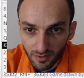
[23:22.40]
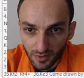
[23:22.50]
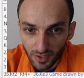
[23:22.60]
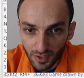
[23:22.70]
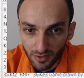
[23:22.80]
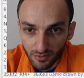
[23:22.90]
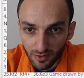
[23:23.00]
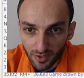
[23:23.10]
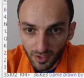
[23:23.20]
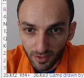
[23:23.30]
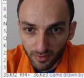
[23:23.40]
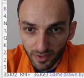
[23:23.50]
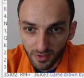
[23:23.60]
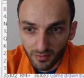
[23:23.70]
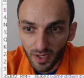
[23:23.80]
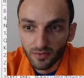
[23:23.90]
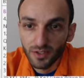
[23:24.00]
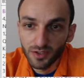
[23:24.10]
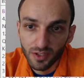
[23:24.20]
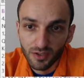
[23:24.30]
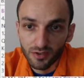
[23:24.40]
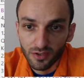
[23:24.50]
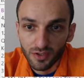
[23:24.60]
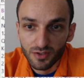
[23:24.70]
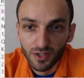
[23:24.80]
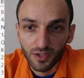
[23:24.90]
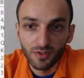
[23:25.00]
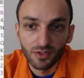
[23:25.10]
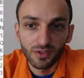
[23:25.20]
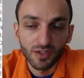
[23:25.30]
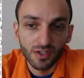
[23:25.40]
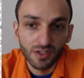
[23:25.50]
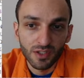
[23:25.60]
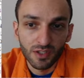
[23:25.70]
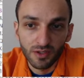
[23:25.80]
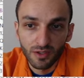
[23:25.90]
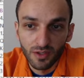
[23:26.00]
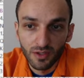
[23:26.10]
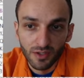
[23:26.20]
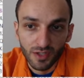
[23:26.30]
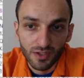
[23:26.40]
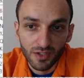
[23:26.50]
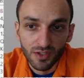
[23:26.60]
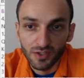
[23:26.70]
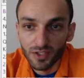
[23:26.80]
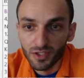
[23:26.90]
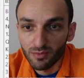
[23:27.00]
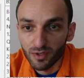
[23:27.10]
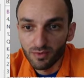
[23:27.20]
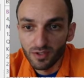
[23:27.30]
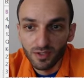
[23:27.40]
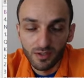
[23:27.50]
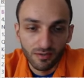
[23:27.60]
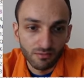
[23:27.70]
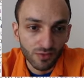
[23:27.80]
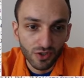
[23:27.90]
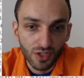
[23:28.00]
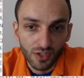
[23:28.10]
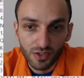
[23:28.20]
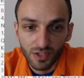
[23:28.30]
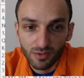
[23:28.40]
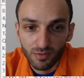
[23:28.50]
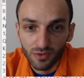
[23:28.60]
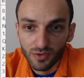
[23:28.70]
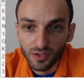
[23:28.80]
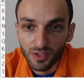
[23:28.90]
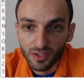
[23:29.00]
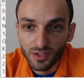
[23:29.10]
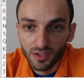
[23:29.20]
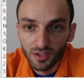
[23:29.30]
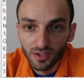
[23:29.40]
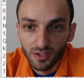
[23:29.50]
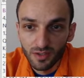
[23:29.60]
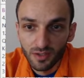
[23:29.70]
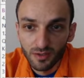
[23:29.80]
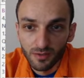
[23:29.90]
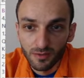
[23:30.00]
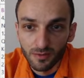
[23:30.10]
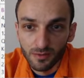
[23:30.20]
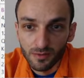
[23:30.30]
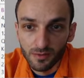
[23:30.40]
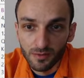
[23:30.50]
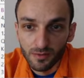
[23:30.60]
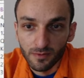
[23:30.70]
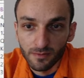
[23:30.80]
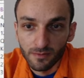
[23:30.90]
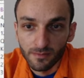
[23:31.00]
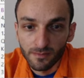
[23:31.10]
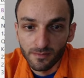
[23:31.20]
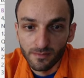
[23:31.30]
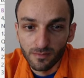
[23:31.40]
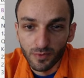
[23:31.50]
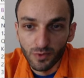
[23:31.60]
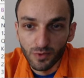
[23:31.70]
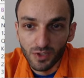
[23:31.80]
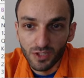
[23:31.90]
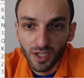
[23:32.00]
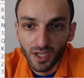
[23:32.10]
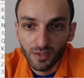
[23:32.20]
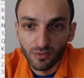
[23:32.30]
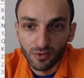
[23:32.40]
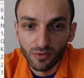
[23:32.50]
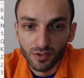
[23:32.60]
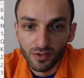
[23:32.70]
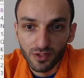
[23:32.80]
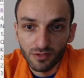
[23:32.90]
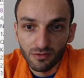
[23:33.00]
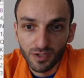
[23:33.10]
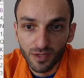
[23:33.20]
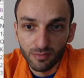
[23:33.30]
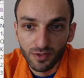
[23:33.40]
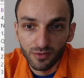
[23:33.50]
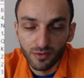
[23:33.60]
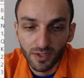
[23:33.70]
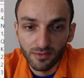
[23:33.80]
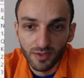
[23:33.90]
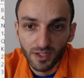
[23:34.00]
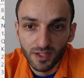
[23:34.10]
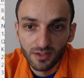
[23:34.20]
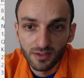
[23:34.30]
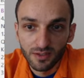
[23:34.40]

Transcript: king e3 I play d5 and here yes I think d takes c knight takes c6 maybe g takes h because this uh, rook c8 but rook c3 I played rook f8